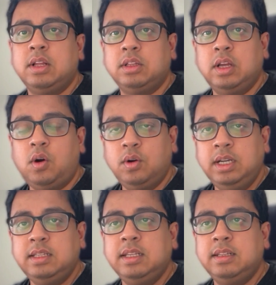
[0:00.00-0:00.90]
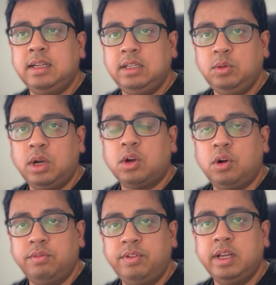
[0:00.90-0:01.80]
The only thing that you are
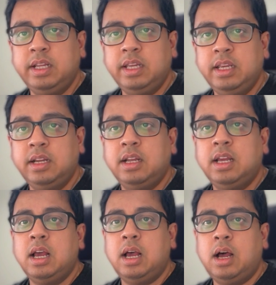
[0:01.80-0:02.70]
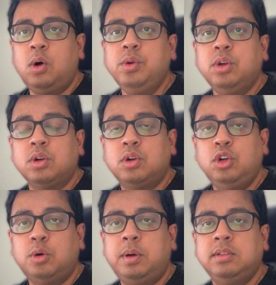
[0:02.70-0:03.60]
configuring here, how your
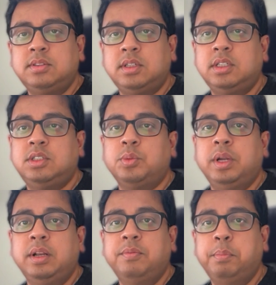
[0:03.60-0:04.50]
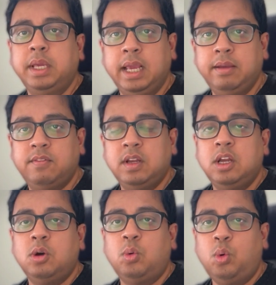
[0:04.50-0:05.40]
global search will behave.
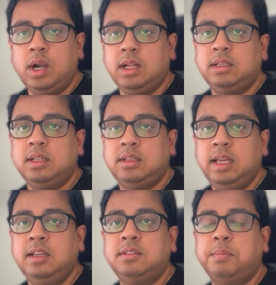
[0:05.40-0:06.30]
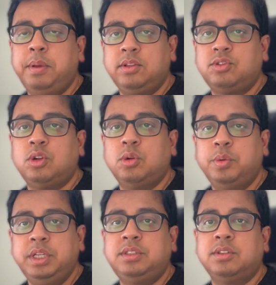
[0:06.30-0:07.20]
What are the things based on
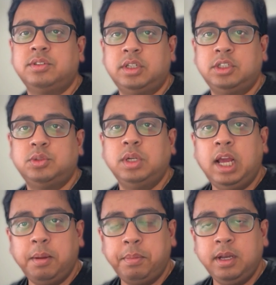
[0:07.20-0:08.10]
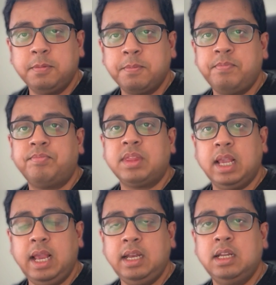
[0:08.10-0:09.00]
which the search will happen?
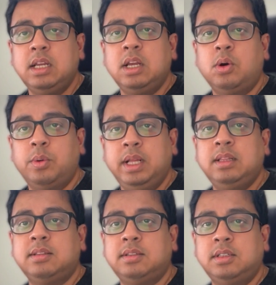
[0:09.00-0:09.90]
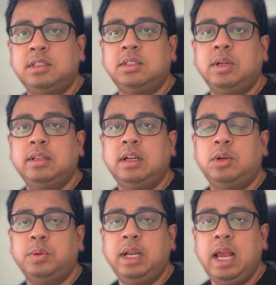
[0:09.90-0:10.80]
And when the search
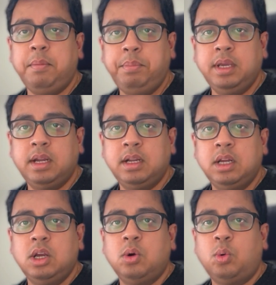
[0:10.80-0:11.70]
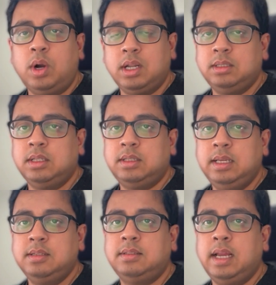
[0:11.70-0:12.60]
result will appear, what are the
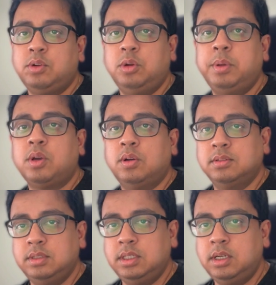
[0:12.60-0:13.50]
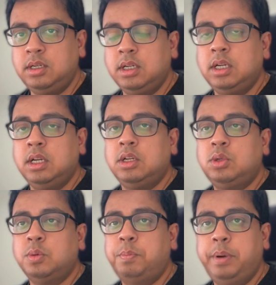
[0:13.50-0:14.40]
things that will be considered
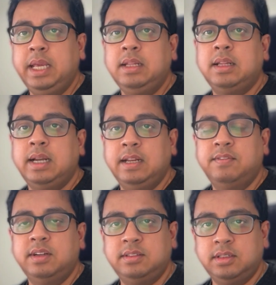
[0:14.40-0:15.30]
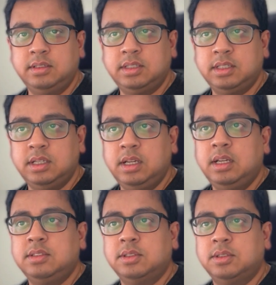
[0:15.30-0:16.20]
to bring the relevant search?
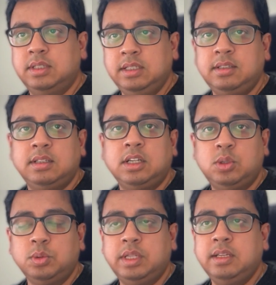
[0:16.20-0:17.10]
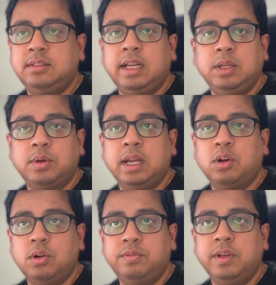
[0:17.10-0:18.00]
So these are the two things that you can
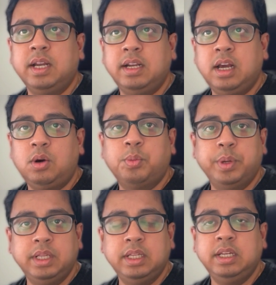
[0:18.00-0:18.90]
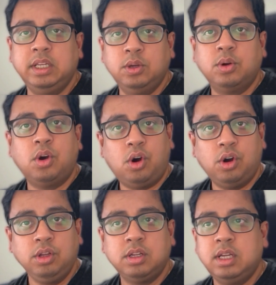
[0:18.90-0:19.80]
configure now within your
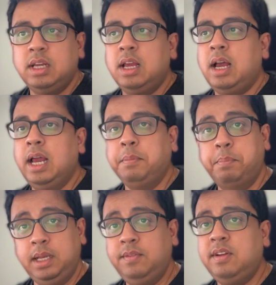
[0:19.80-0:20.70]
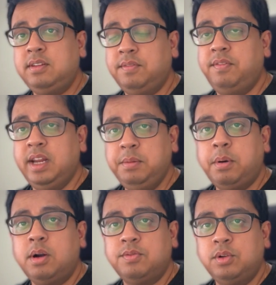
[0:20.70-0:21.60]
org. I believe it's a very
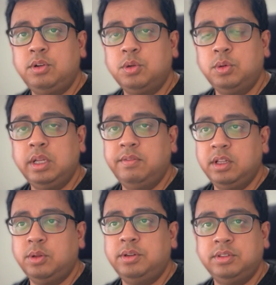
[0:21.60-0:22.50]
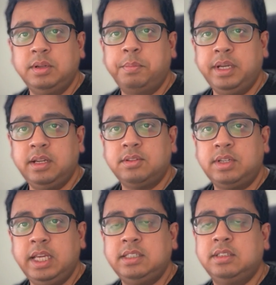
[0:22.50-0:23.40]
powerful tool, even though it's in a beta
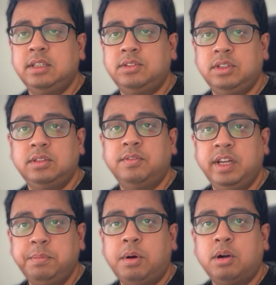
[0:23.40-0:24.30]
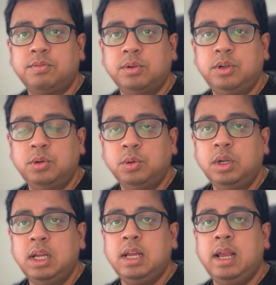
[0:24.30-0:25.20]
stage. This is a very powerful tool
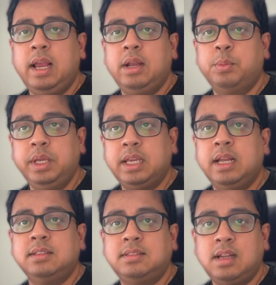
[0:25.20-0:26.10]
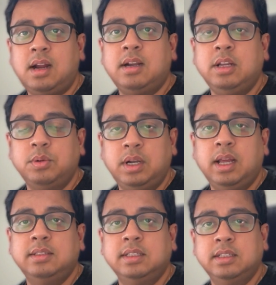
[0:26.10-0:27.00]
and we can start
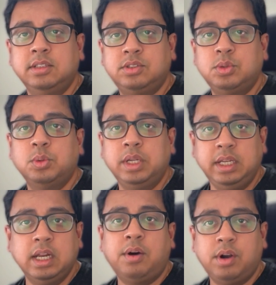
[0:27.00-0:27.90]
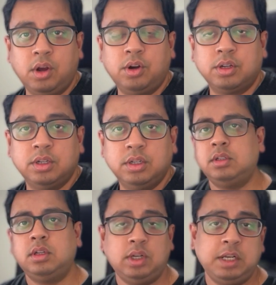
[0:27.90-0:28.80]
utilizing this tool in our org.
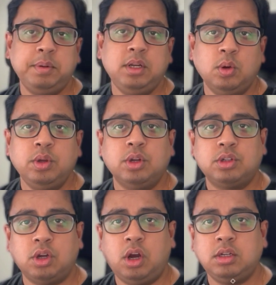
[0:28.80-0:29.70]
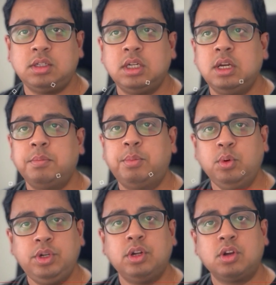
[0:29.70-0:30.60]
Let me know your thought.
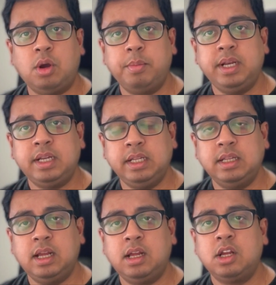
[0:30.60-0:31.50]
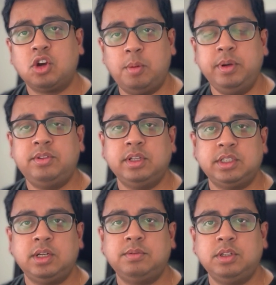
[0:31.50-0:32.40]
Put your comment in the comment
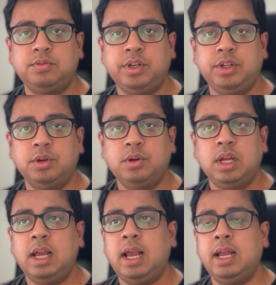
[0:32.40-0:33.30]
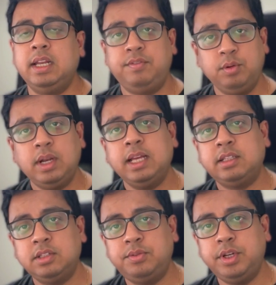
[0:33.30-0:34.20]
section of this video. And if you like
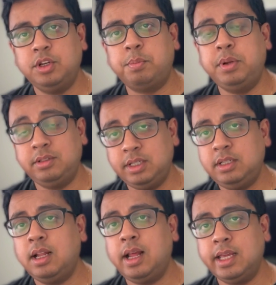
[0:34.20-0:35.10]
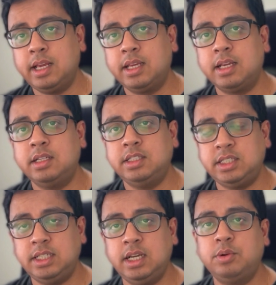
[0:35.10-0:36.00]
this video, please hit the like icon,
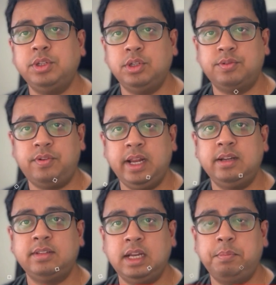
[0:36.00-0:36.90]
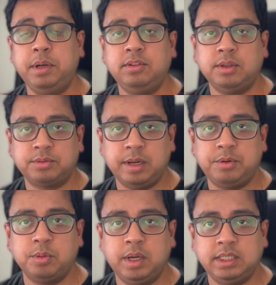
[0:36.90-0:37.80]
share with your friends, and please subscribe
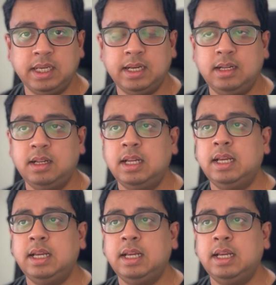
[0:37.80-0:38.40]
to my channel.